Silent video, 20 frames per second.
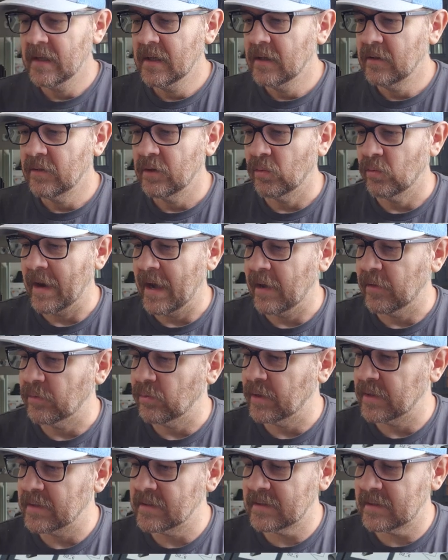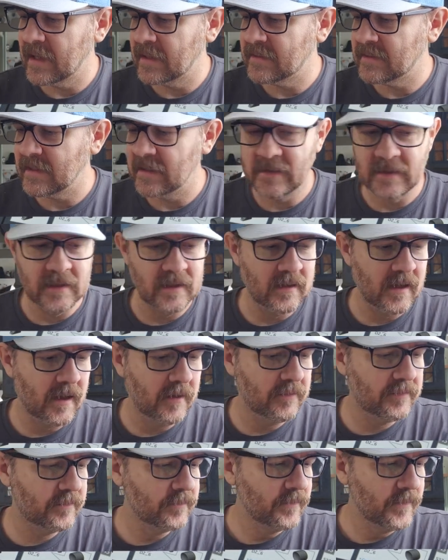the round ones. That's easy
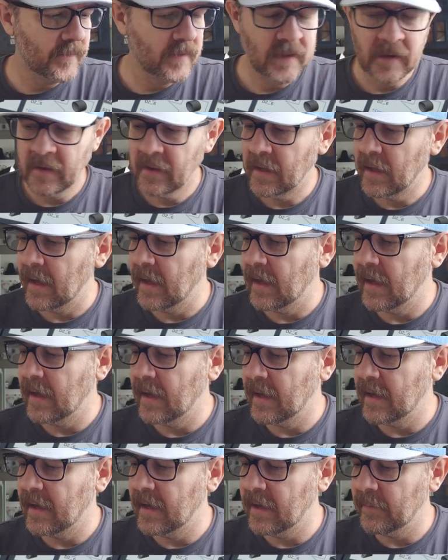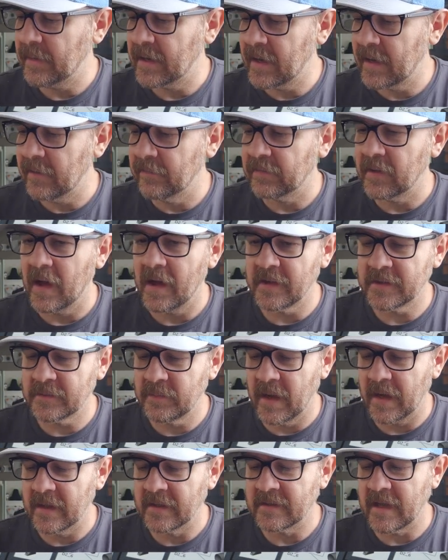enough. And I have lost
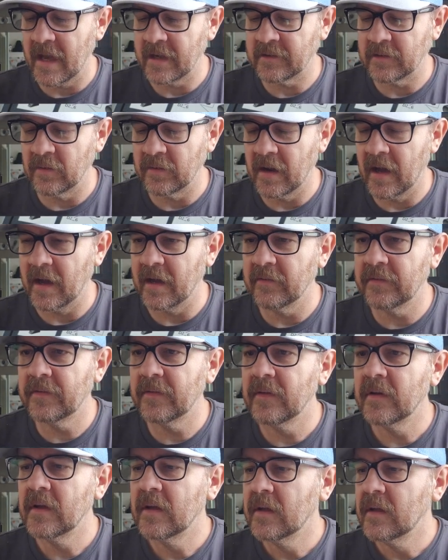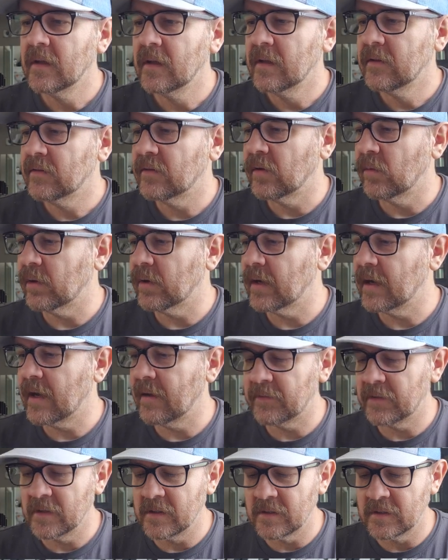my X-Acto knife. So we're going to
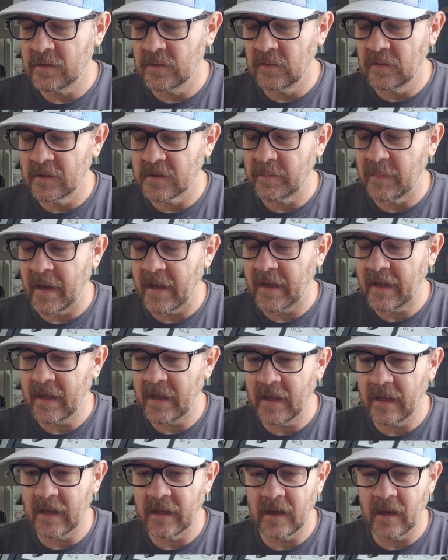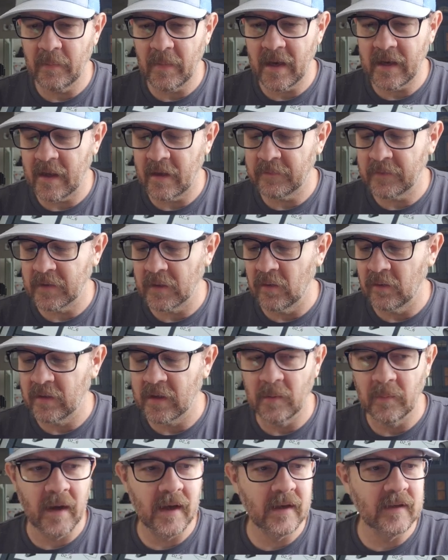have to just do this by hand. I might have to go
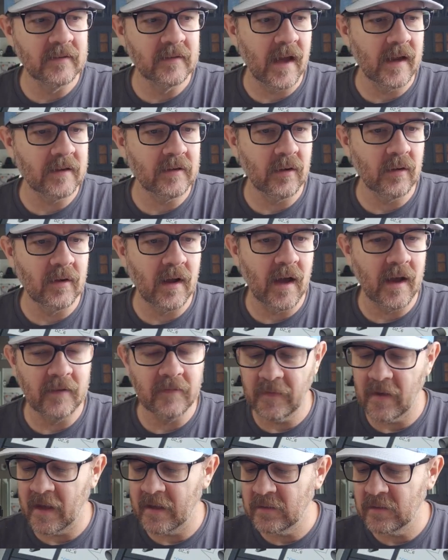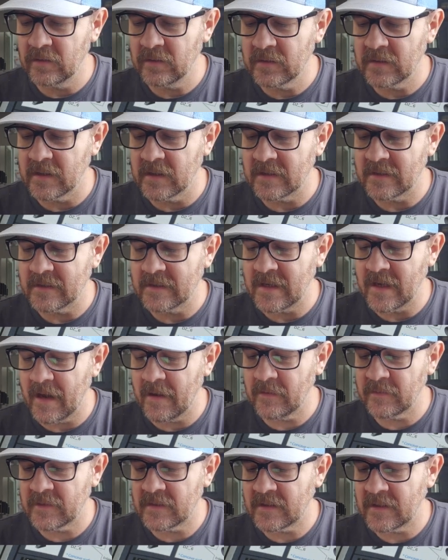get my X-Acto knife. I used it
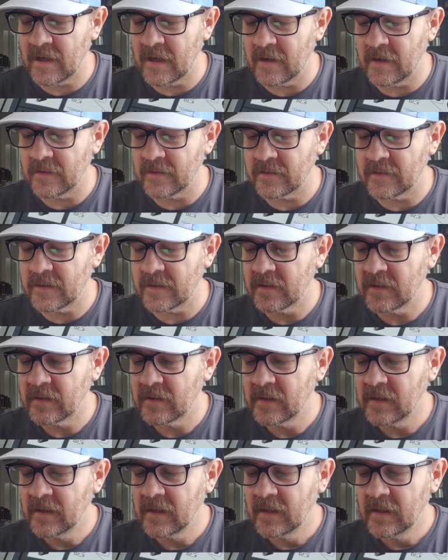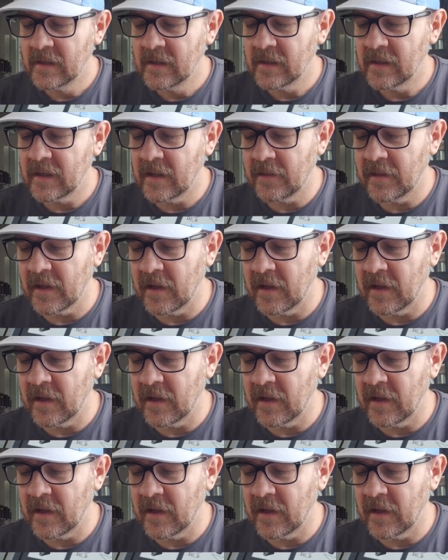downstairs. I think